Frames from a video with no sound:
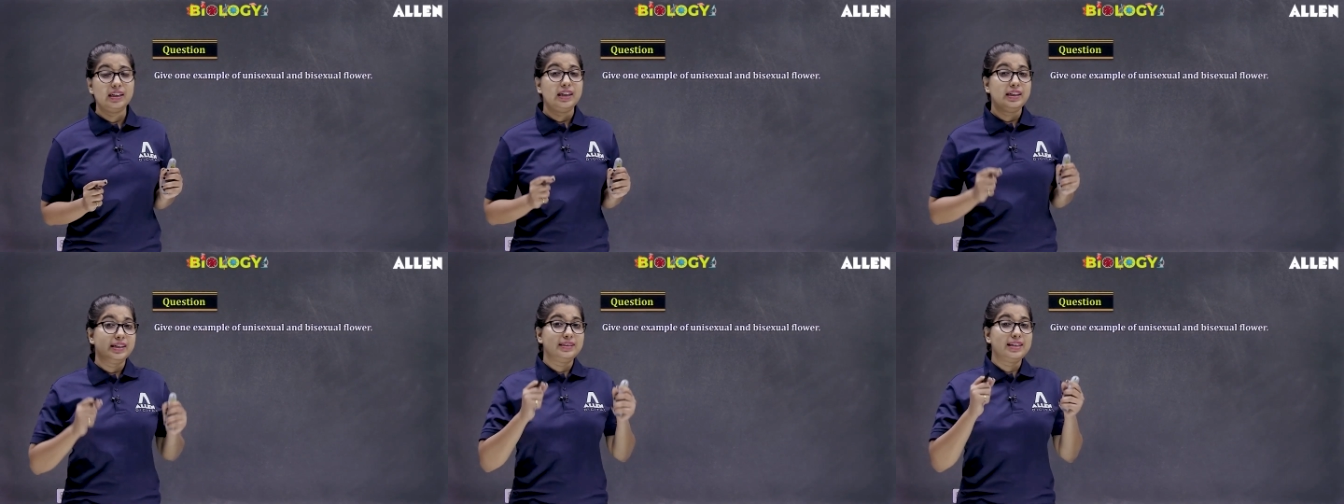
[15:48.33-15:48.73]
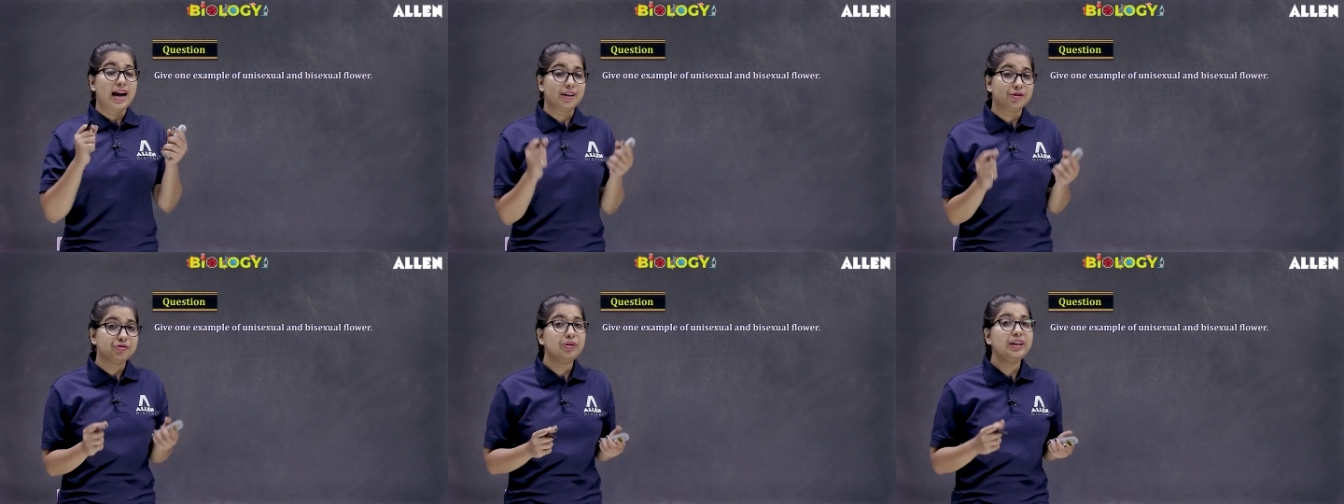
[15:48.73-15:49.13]
it is
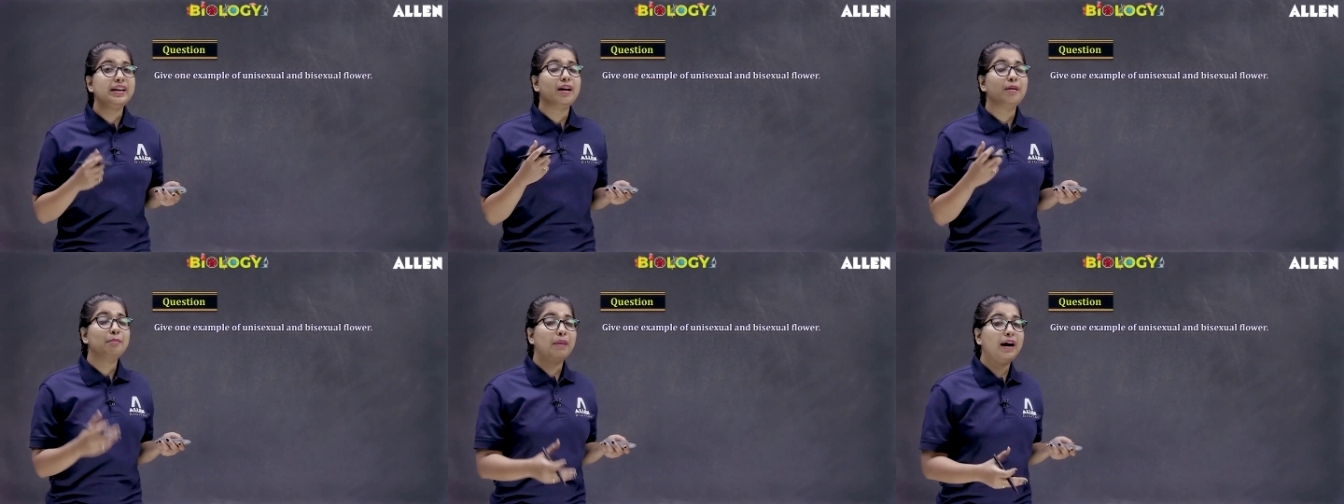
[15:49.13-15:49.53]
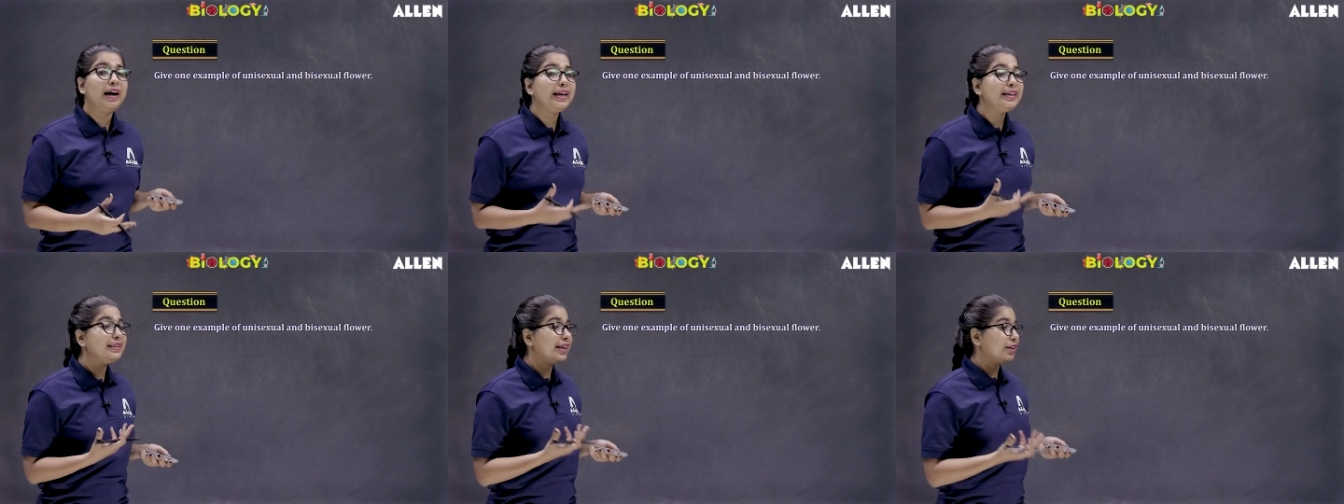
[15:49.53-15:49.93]
actually a
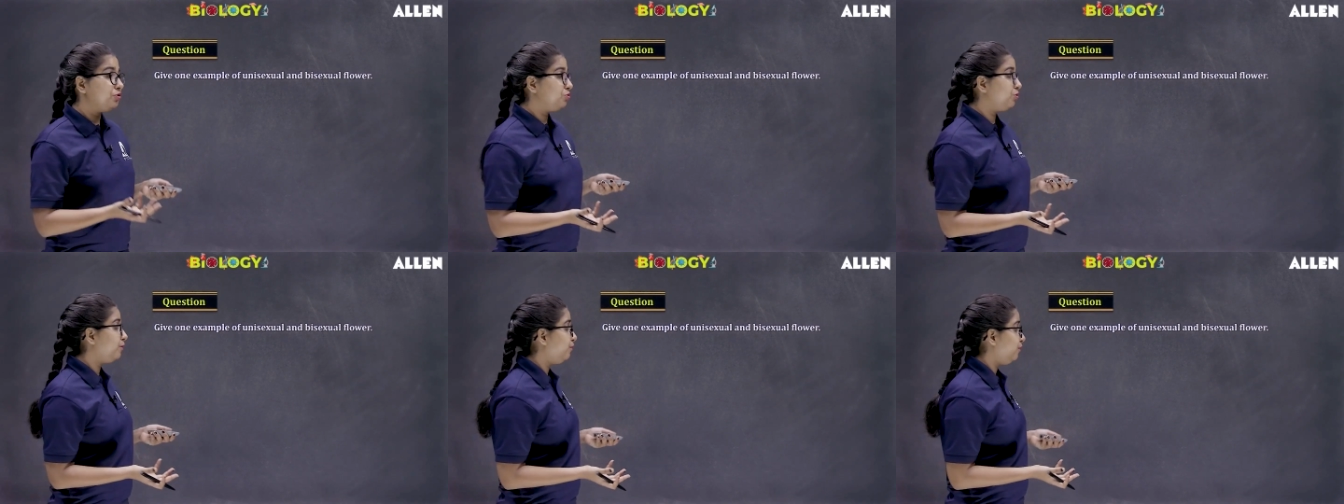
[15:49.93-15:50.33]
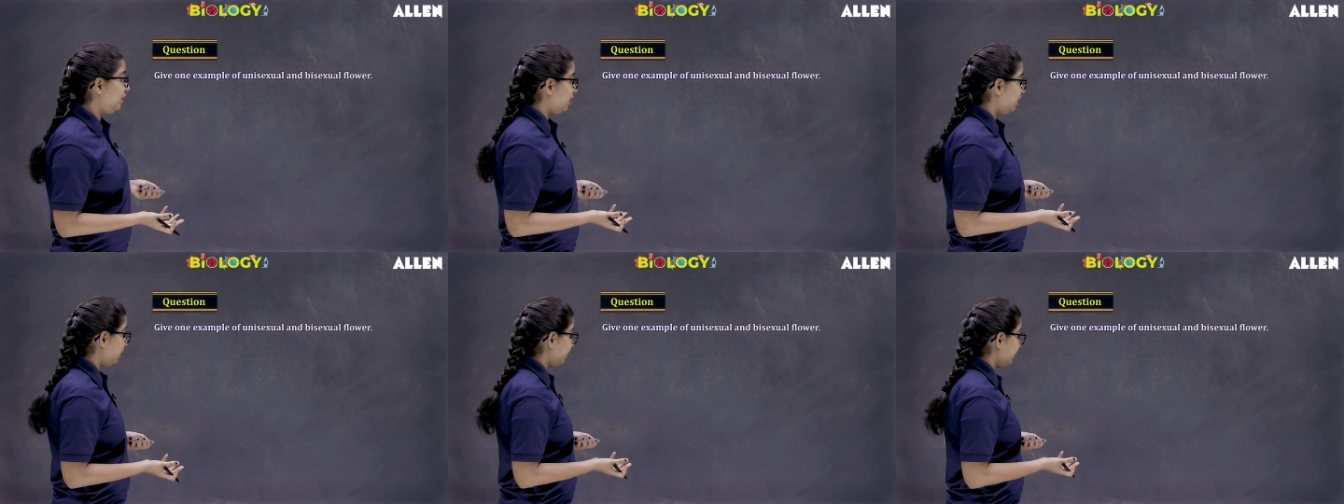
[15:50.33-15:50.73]
bisexual
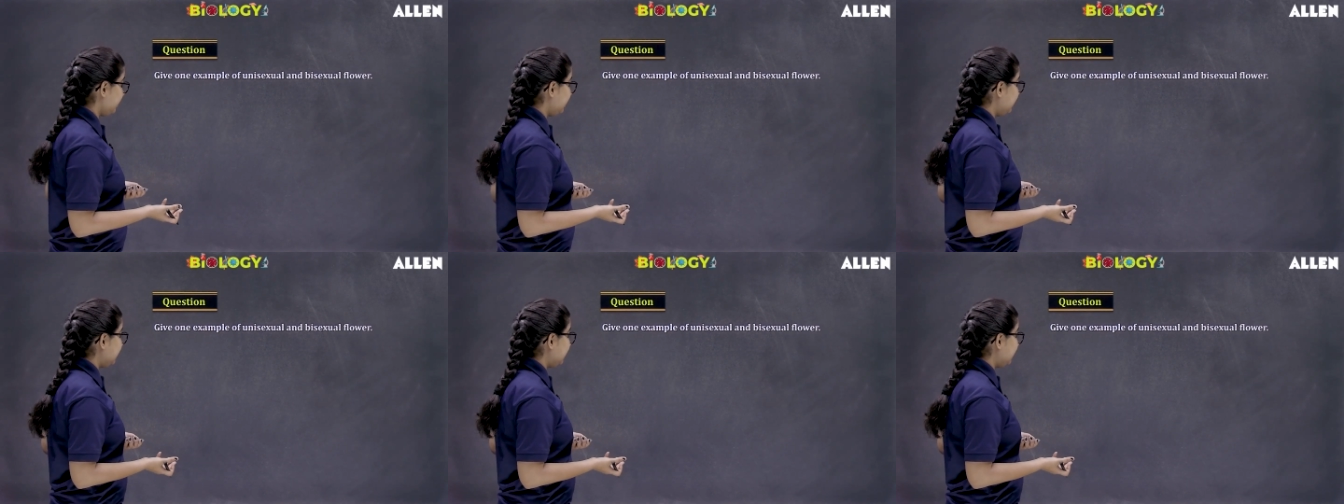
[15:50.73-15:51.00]
flower.